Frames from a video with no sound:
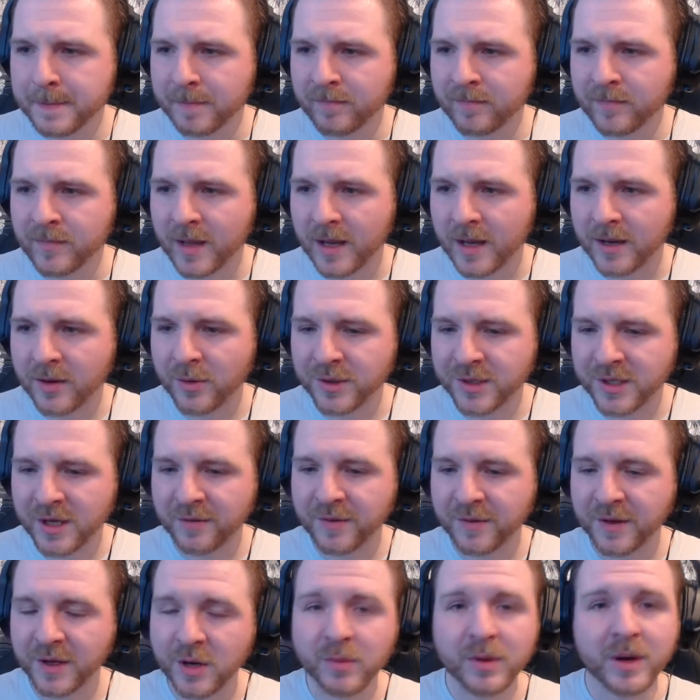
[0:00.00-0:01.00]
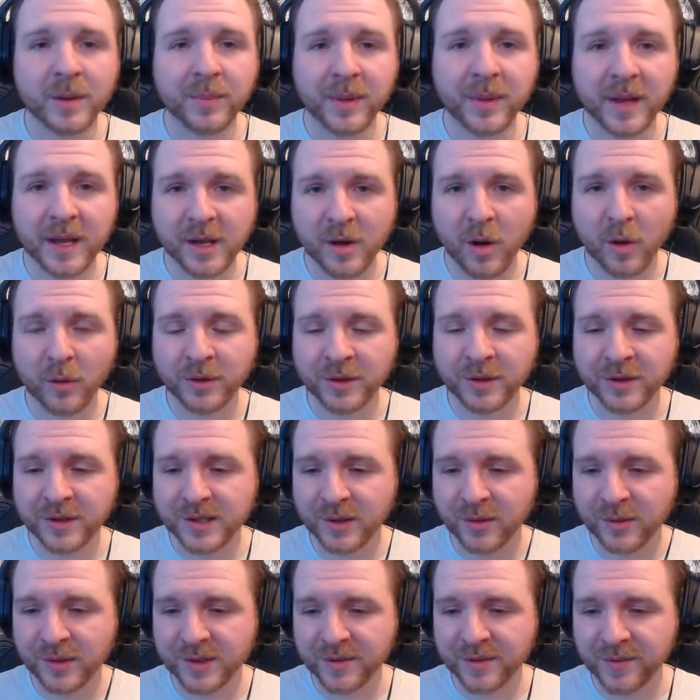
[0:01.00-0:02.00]
And also, if you do want to play Golden
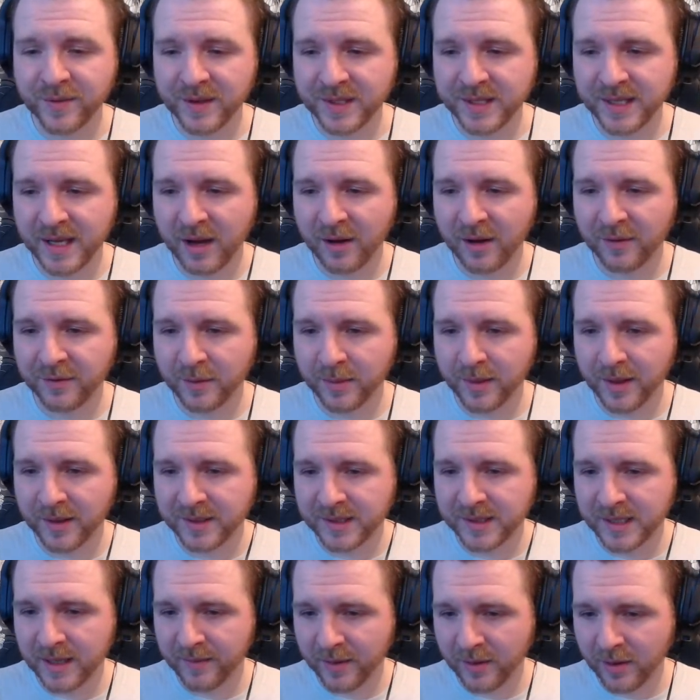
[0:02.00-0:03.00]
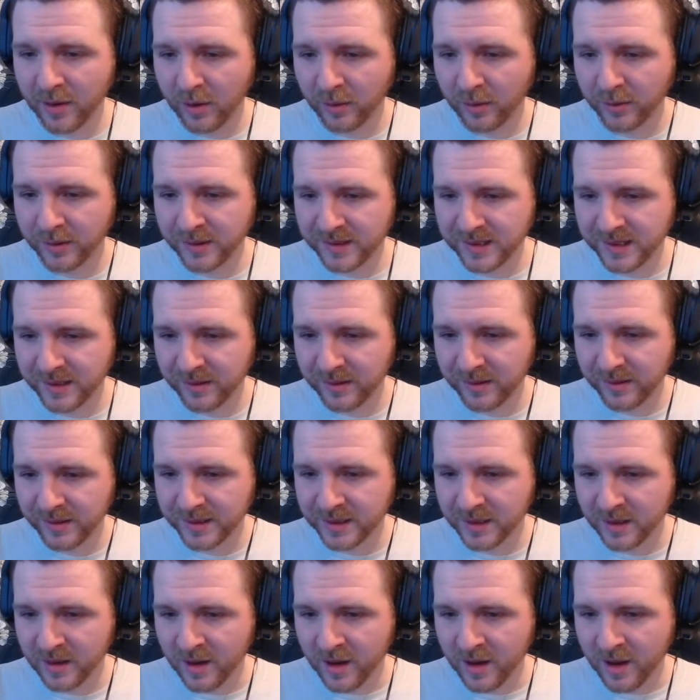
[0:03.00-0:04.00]
Source for yourself, 007 Golden
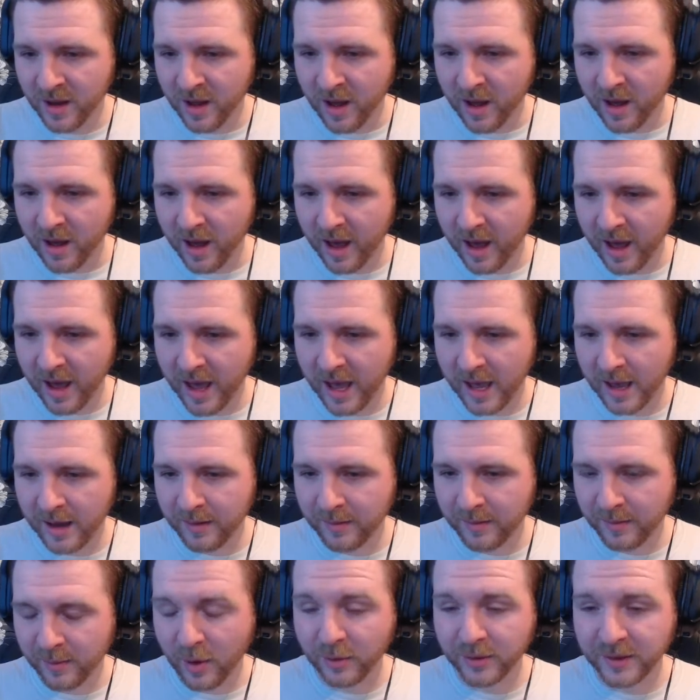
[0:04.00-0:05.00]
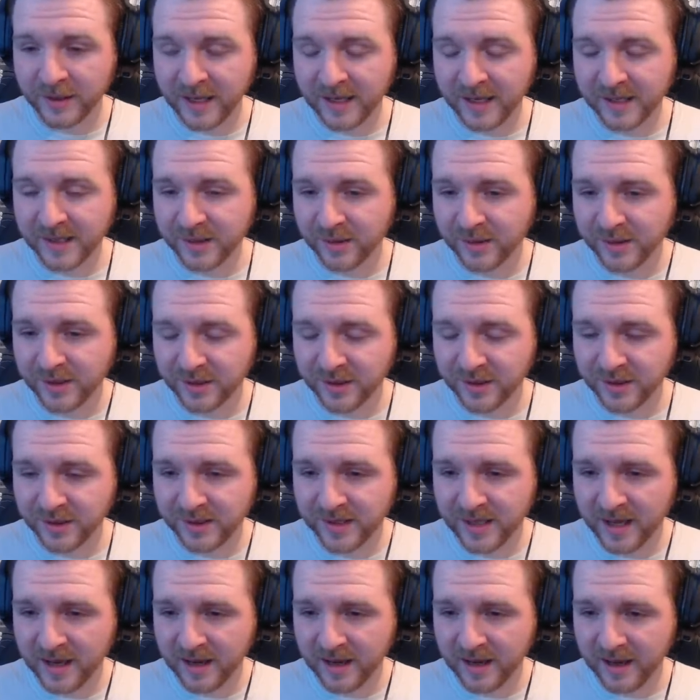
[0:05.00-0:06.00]
Source, um, Golden Eye Source, I should
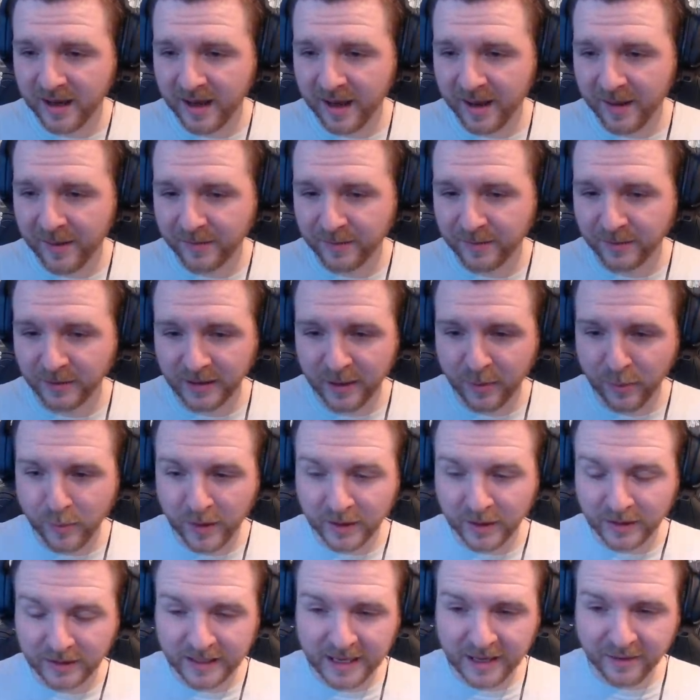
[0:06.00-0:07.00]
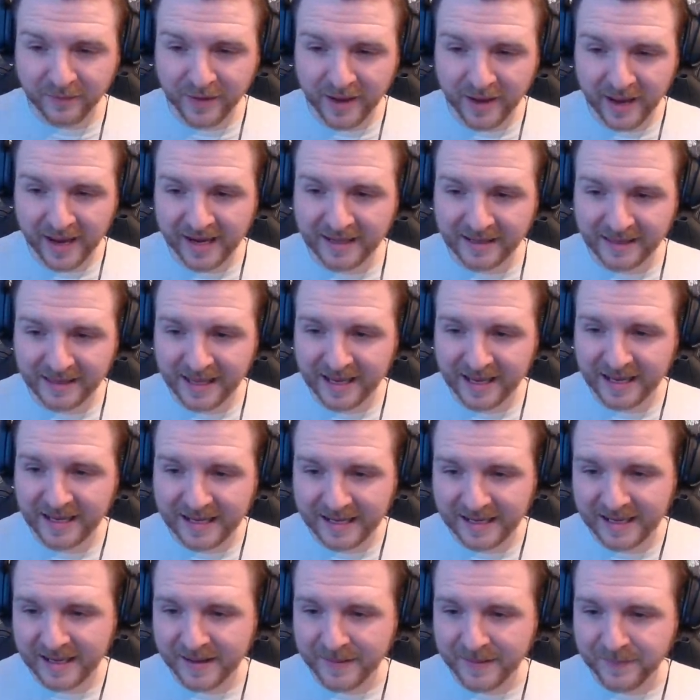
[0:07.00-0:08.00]
say, uh, we'll leave a link
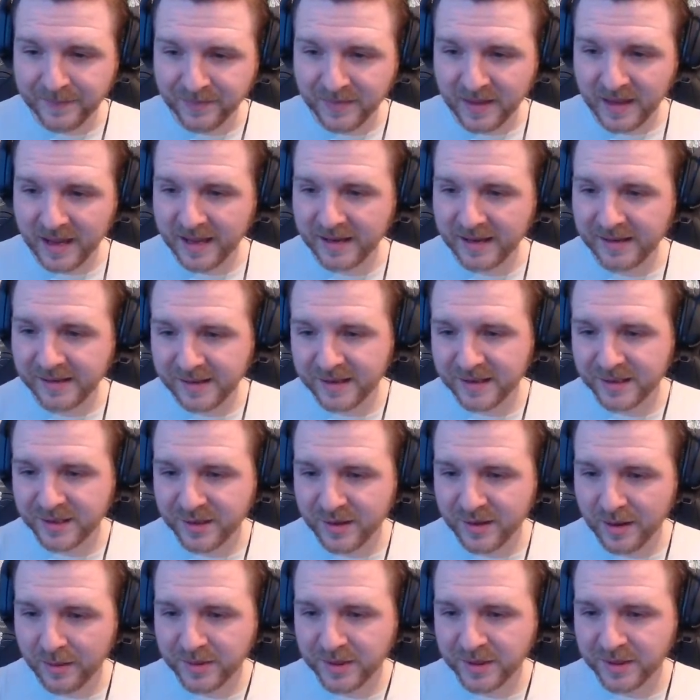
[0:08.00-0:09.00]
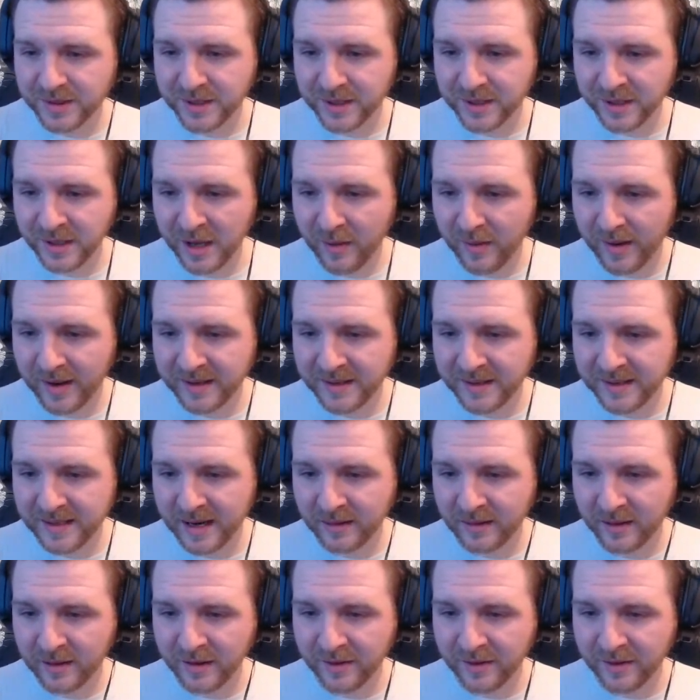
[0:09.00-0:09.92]
in the description so you can go ahead and download it